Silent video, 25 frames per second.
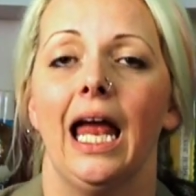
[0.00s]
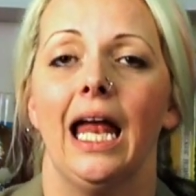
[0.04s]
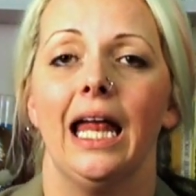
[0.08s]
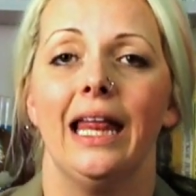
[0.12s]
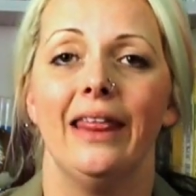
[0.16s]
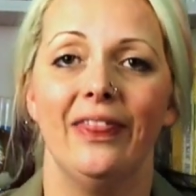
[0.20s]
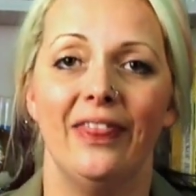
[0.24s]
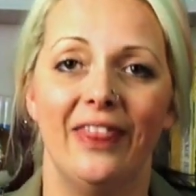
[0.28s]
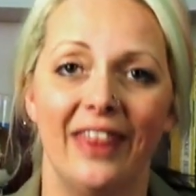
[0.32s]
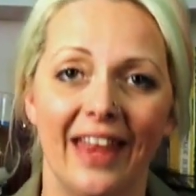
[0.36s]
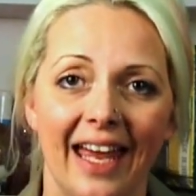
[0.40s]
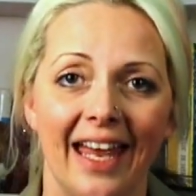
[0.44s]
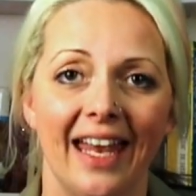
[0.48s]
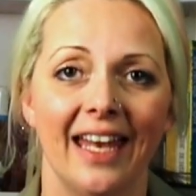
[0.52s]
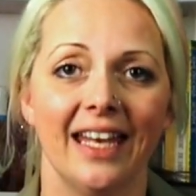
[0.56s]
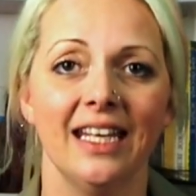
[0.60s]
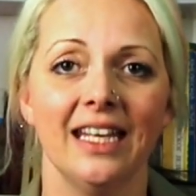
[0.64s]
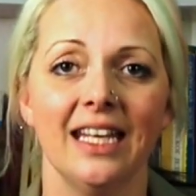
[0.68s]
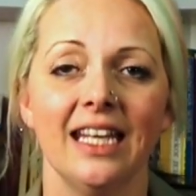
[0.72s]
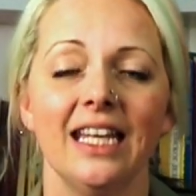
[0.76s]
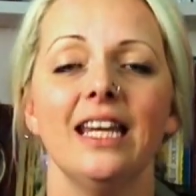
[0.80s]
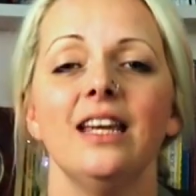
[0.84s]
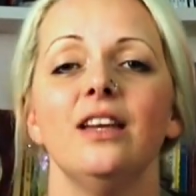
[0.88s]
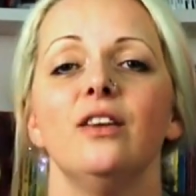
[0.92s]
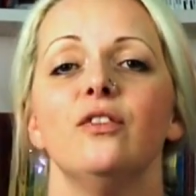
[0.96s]

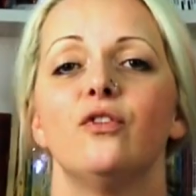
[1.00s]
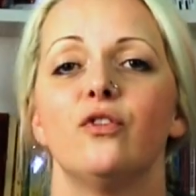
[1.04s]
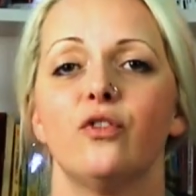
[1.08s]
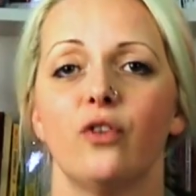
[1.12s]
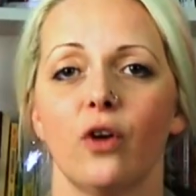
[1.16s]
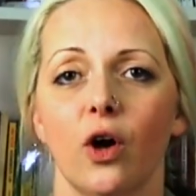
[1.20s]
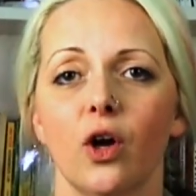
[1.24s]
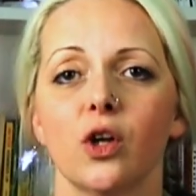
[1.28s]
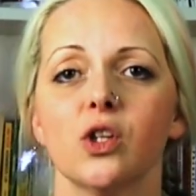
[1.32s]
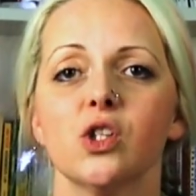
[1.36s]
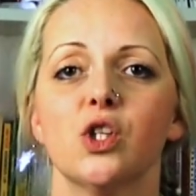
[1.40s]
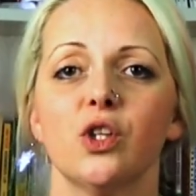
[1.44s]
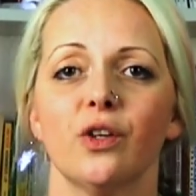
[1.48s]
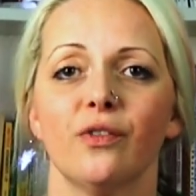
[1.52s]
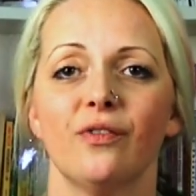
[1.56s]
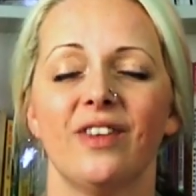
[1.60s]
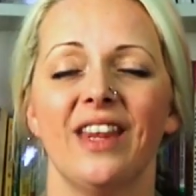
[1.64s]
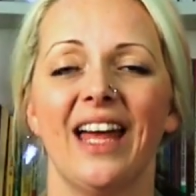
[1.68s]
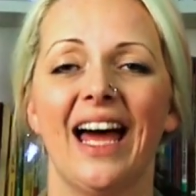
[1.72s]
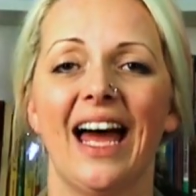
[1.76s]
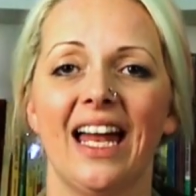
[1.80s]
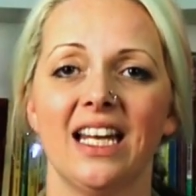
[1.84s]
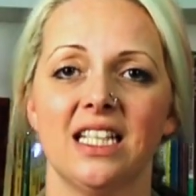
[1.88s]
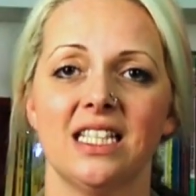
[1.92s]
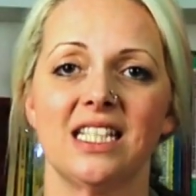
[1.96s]
then in front of
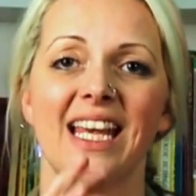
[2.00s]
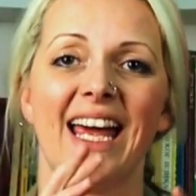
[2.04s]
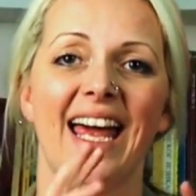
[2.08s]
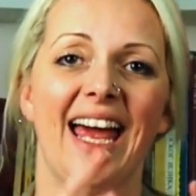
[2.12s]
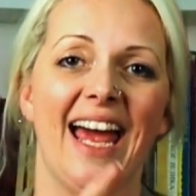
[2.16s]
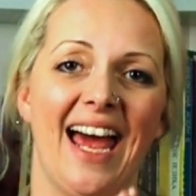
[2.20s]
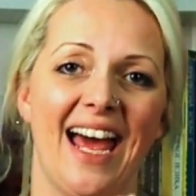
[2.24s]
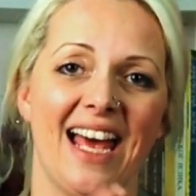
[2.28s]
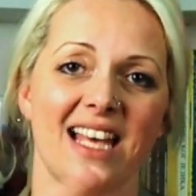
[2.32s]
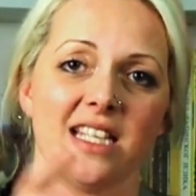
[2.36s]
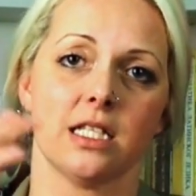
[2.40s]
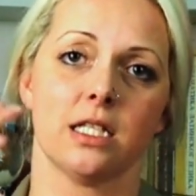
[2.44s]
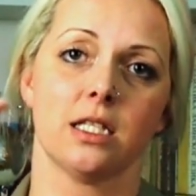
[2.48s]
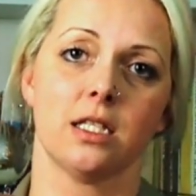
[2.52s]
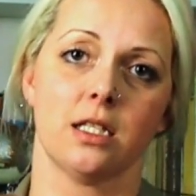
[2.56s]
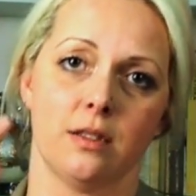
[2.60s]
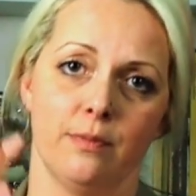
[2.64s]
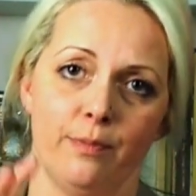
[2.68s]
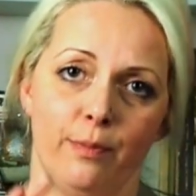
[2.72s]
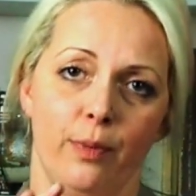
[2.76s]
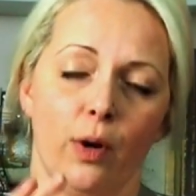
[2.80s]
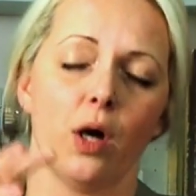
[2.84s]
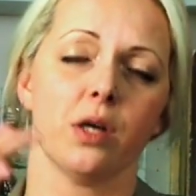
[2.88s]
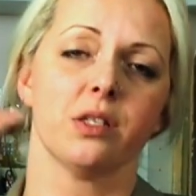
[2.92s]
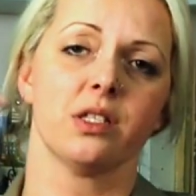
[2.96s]
that as
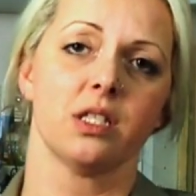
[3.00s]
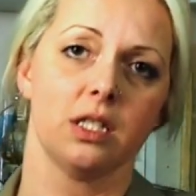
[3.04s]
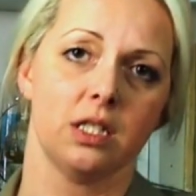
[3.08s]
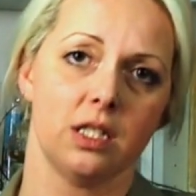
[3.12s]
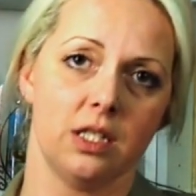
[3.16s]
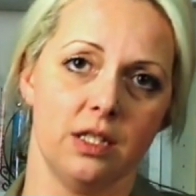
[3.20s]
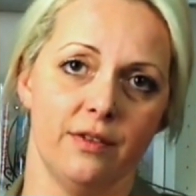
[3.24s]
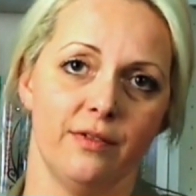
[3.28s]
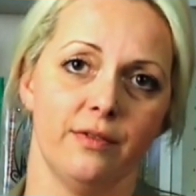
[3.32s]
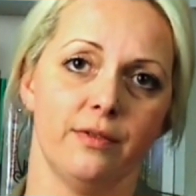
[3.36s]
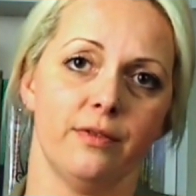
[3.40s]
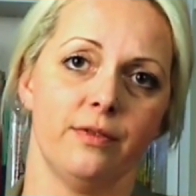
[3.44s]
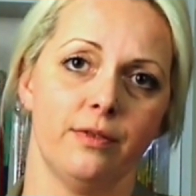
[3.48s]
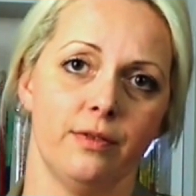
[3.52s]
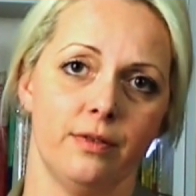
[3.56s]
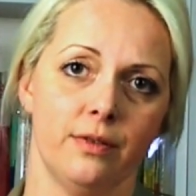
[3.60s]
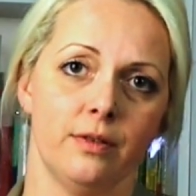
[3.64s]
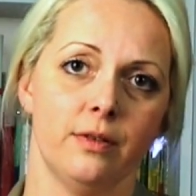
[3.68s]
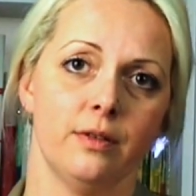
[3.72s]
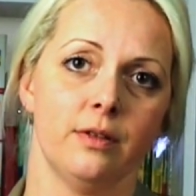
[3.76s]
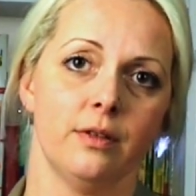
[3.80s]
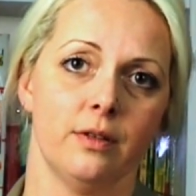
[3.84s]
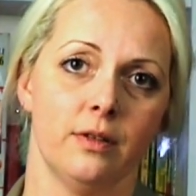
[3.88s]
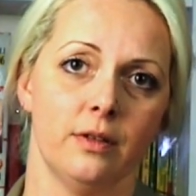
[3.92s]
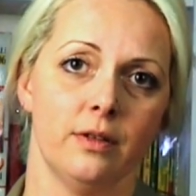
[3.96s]
positive
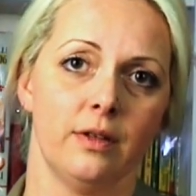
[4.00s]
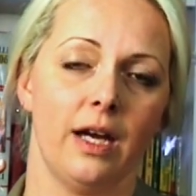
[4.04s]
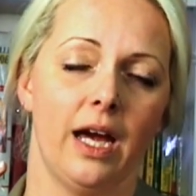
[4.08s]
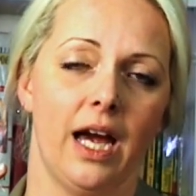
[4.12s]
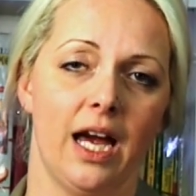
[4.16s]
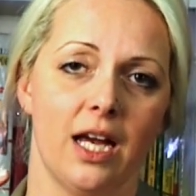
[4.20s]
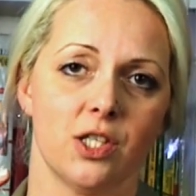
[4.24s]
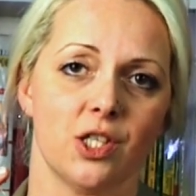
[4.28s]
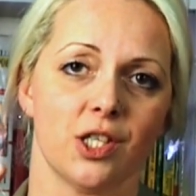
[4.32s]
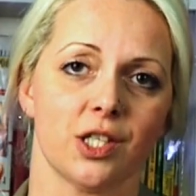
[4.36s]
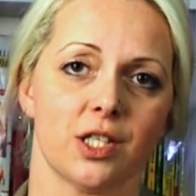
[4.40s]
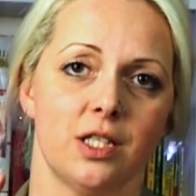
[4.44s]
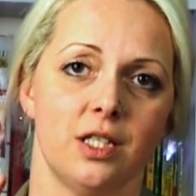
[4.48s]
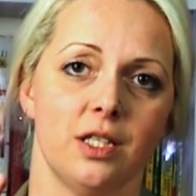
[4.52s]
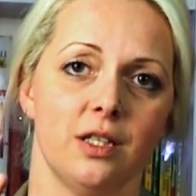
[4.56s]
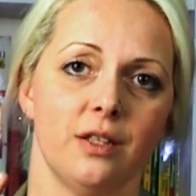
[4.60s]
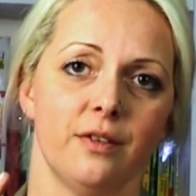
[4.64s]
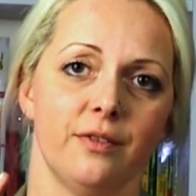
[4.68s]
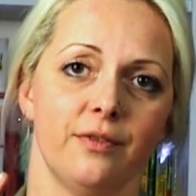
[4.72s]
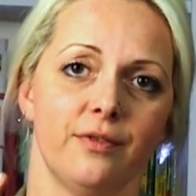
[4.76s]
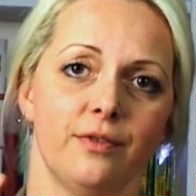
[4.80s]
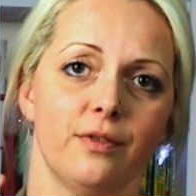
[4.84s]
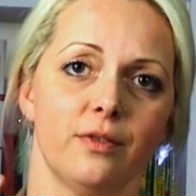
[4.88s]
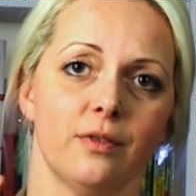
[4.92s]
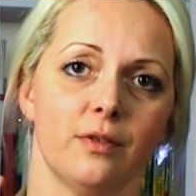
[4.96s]

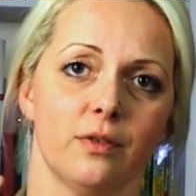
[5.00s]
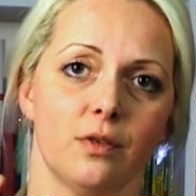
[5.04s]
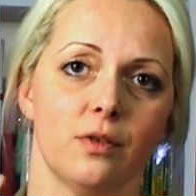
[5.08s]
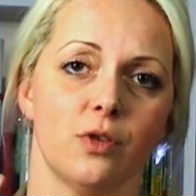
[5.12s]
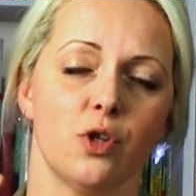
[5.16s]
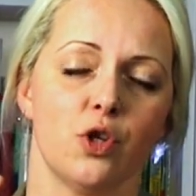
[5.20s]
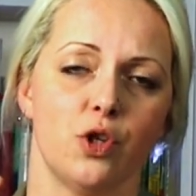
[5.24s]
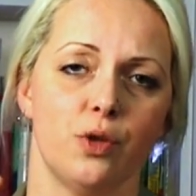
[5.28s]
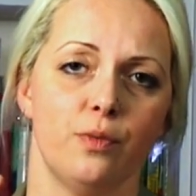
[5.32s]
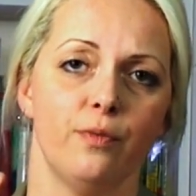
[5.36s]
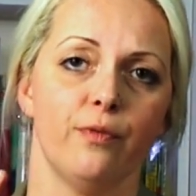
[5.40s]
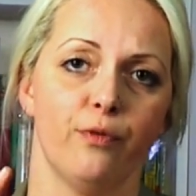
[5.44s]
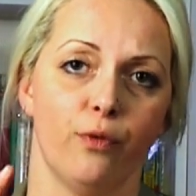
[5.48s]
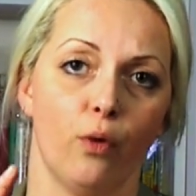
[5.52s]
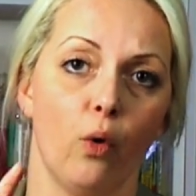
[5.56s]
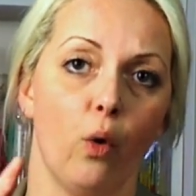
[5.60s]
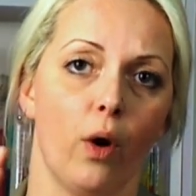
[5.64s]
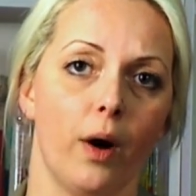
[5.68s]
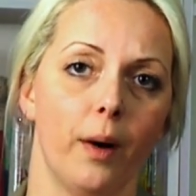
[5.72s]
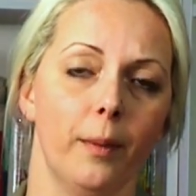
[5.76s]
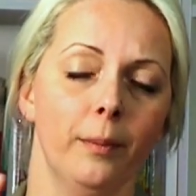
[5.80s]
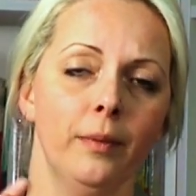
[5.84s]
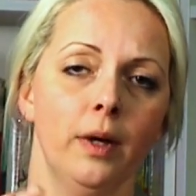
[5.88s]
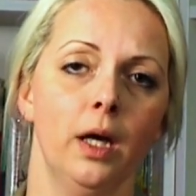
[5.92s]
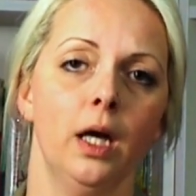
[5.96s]
adjective
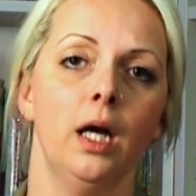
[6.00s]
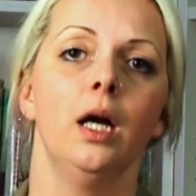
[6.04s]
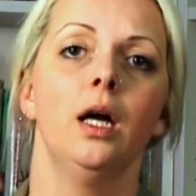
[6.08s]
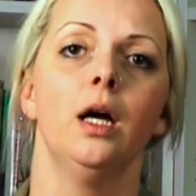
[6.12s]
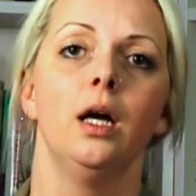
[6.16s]
form,